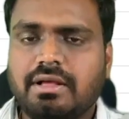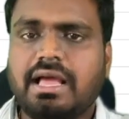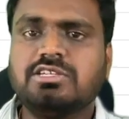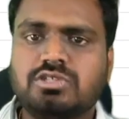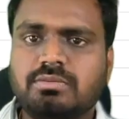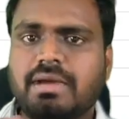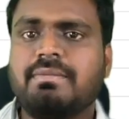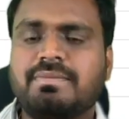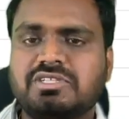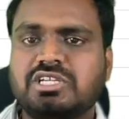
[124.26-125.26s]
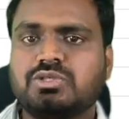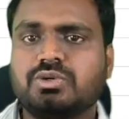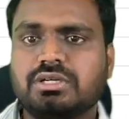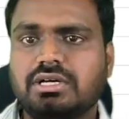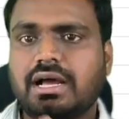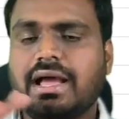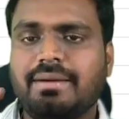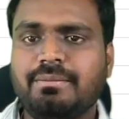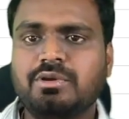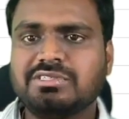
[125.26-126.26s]
assume I'm a business owner,
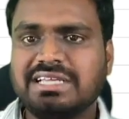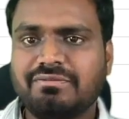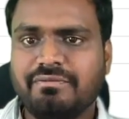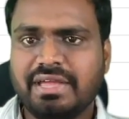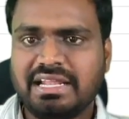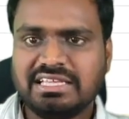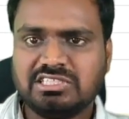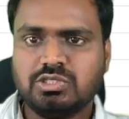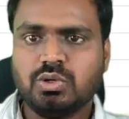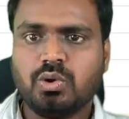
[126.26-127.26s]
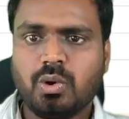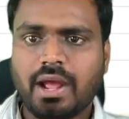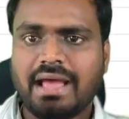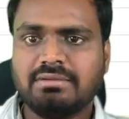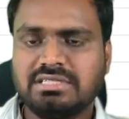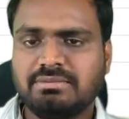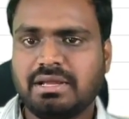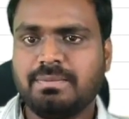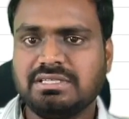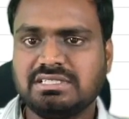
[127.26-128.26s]
I'm using various Zoho apps in
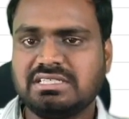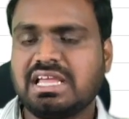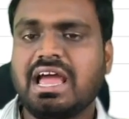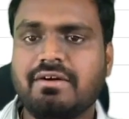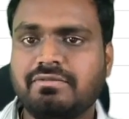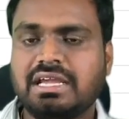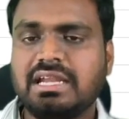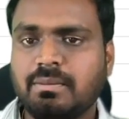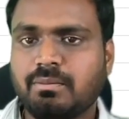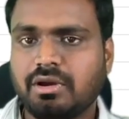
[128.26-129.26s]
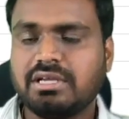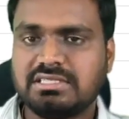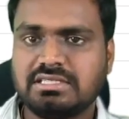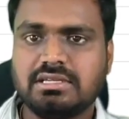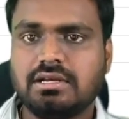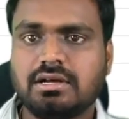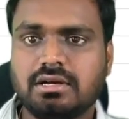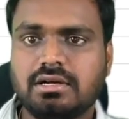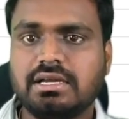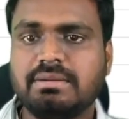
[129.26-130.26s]
my business. I have 10 employees
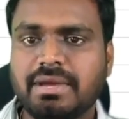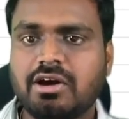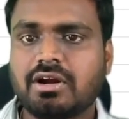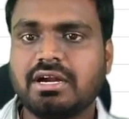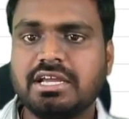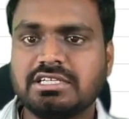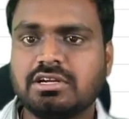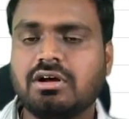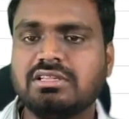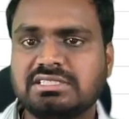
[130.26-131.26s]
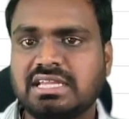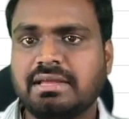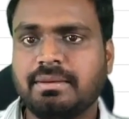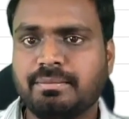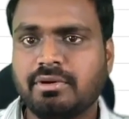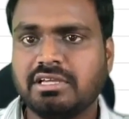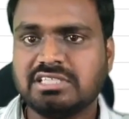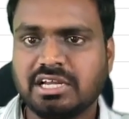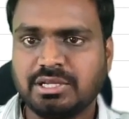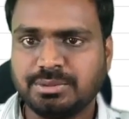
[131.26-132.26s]
in my organization. All these 10
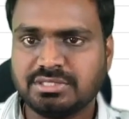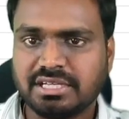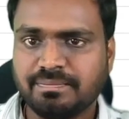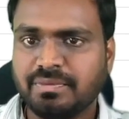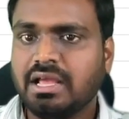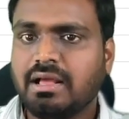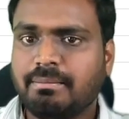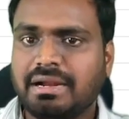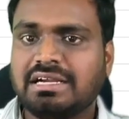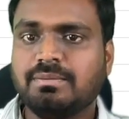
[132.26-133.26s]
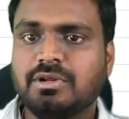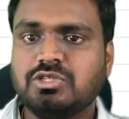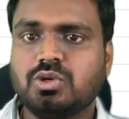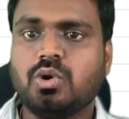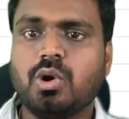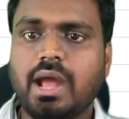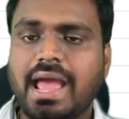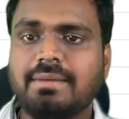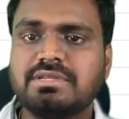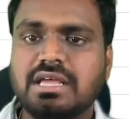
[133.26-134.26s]
employees are using multiple Zoho
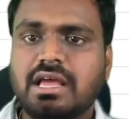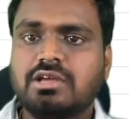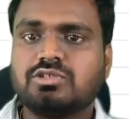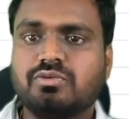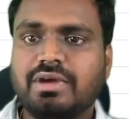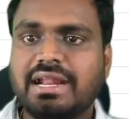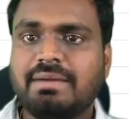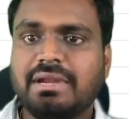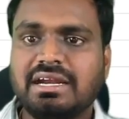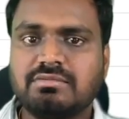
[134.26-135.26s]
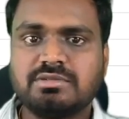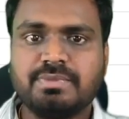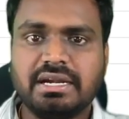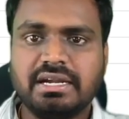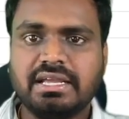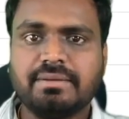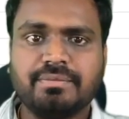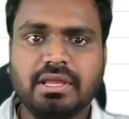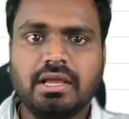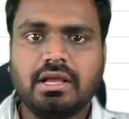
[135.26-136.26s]
apps. So where I'm end up
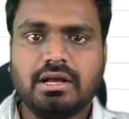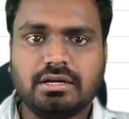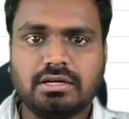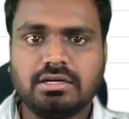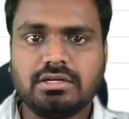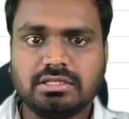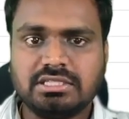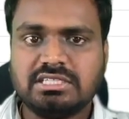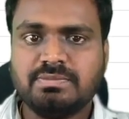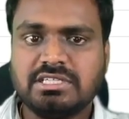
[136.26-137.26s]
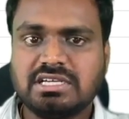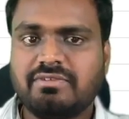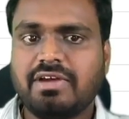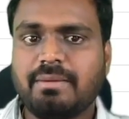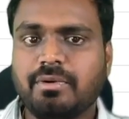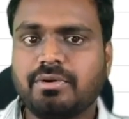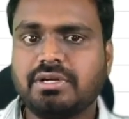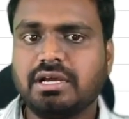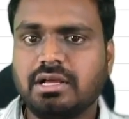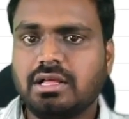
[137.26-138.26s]
spending this much of amount.